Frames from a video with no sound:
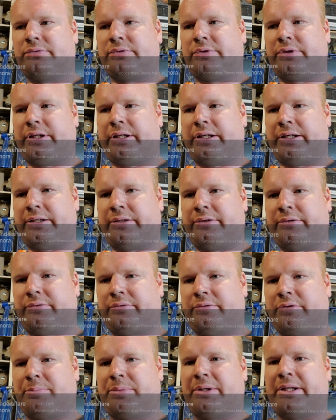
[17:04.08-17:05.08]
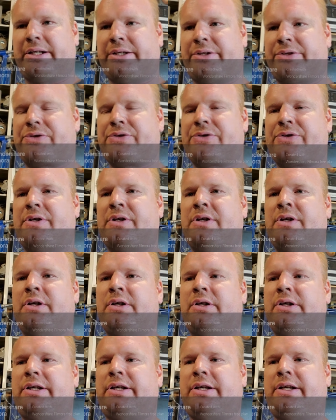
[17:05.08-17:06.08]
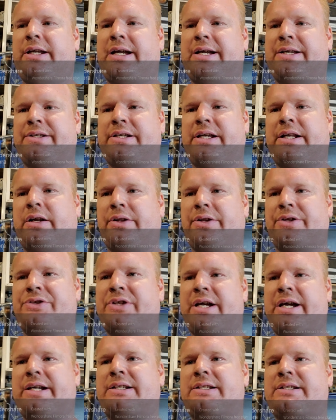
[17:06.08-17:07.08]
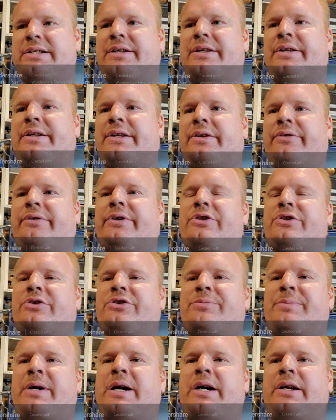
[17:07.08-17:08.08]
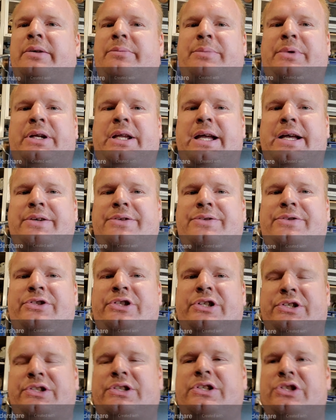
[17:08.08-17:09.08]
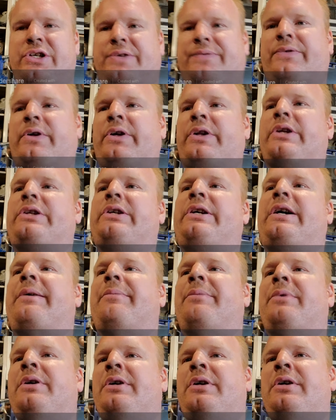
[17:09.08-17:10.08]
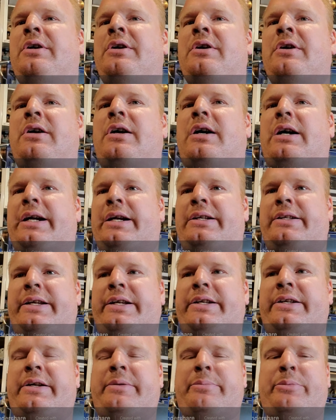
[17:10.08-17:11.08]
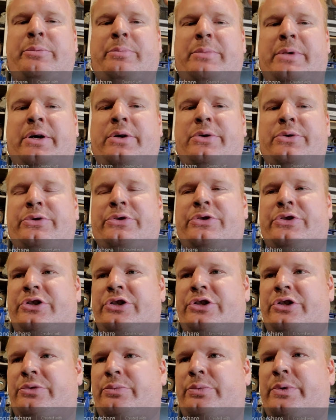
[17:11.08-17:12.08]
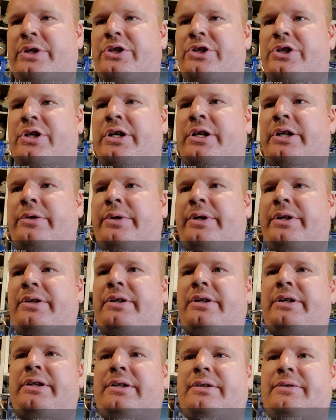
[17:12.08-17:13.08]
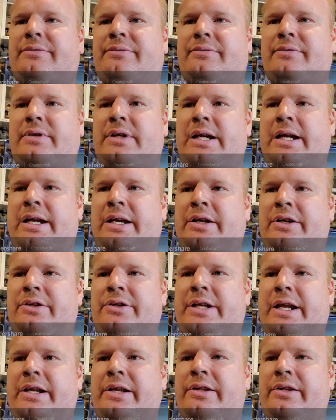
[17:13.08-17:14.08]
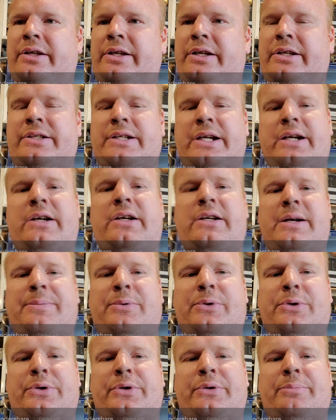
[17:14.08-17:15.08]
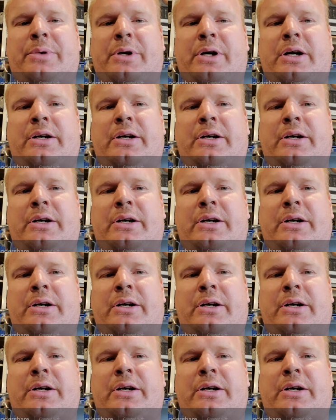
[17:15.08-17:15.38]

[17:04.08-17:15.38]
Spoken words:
in place. He has that on the side still in the original spot, but he has just the shifter on the top. I intend on putting my own switch onto it and taking the entire cup holder part